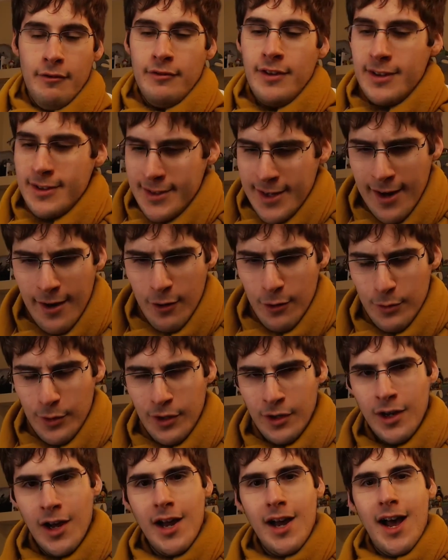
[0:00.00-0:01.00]
That's
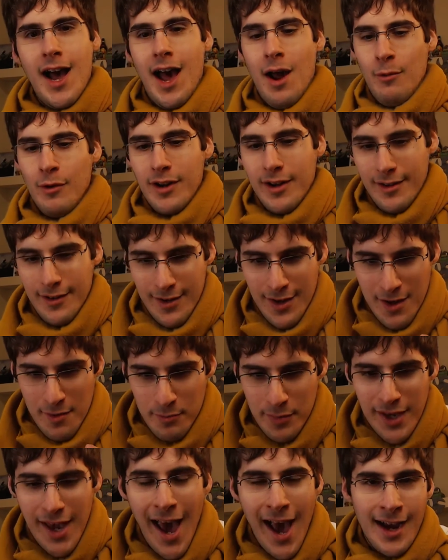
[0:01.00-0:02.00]
terrible. I want to
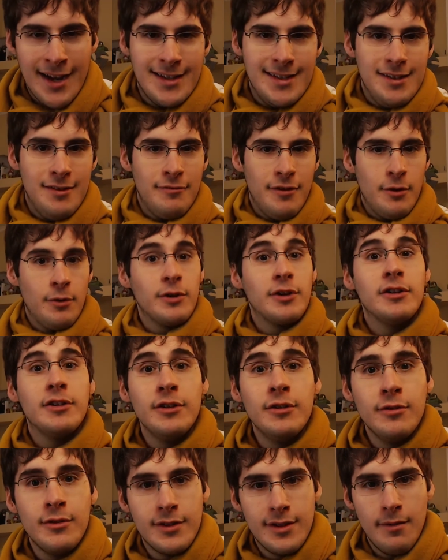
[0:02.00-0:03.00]
be active. I want to
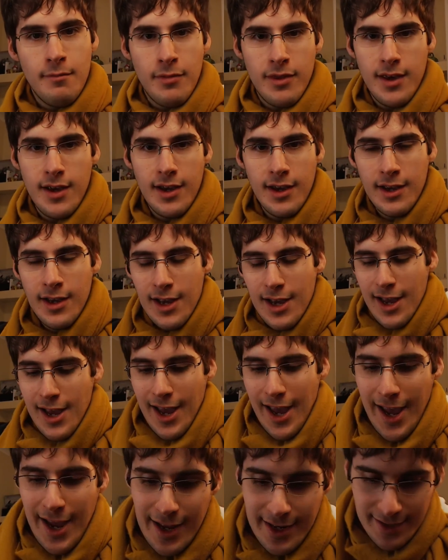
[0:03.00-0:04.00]
do something.
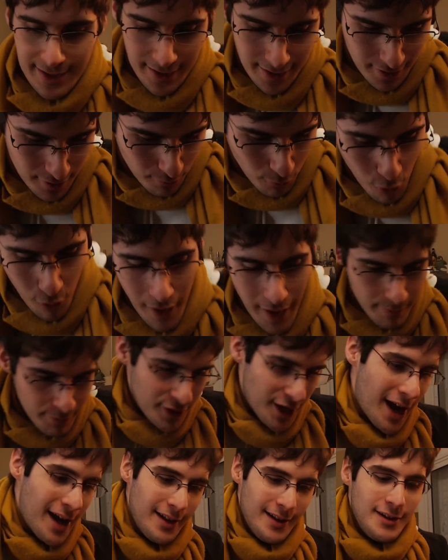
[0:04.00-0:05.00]
And uh, the more I'm
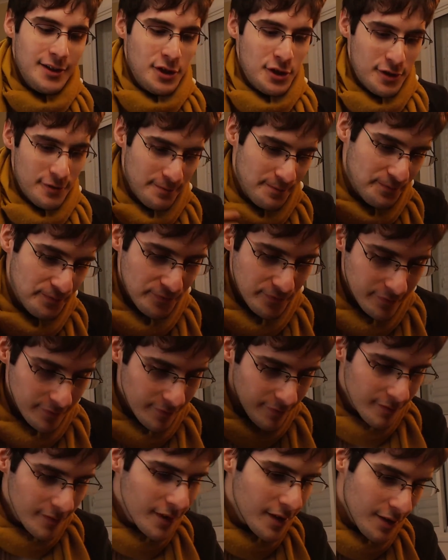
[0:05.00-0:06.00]
challenged
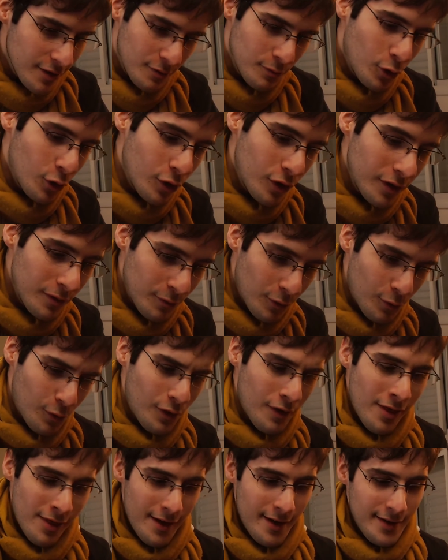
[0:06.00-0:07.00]
the more more
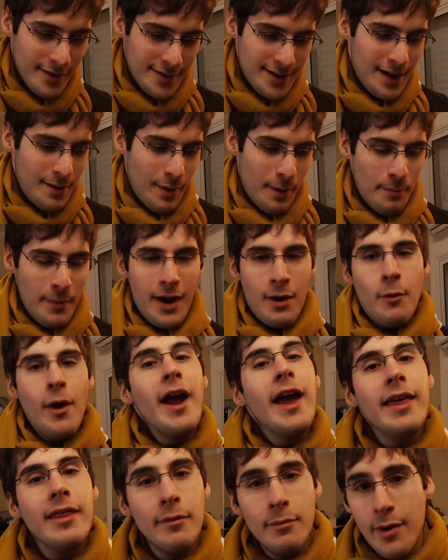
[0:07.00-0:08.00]
things come up my
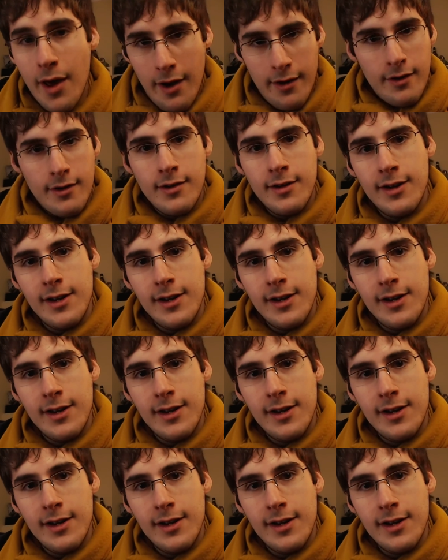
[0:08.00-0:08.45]
way, the better.